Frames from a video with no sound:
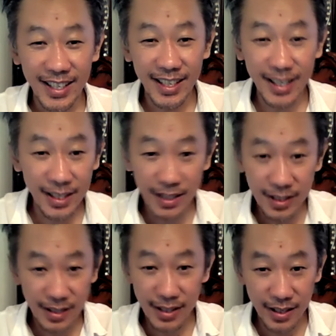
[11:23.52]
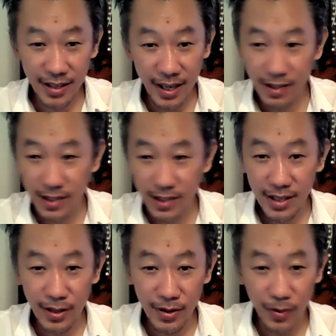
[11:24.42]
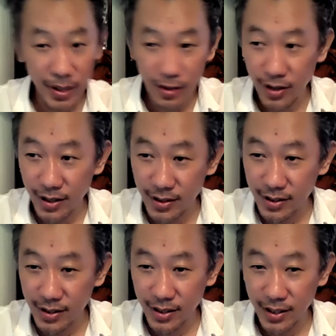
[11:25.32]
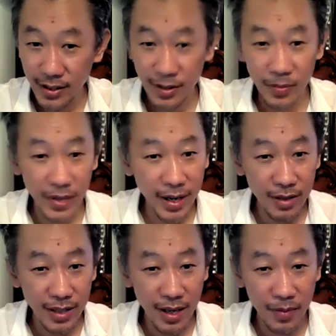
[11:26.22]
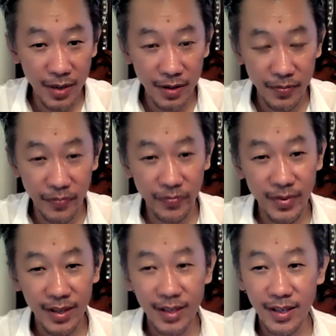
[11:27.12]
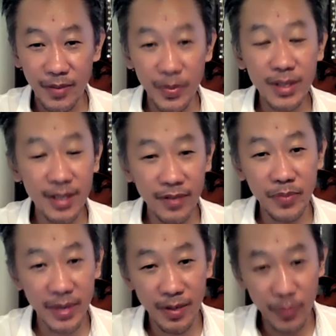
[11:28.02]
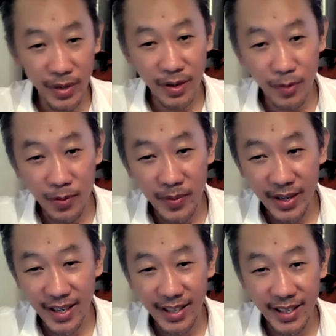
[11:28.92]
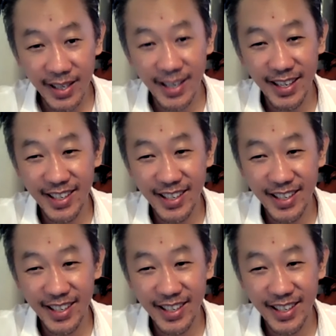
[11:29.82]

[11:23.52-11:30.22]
And he can't see, where's God? Something else came up. It must have been a pretty woman, I think.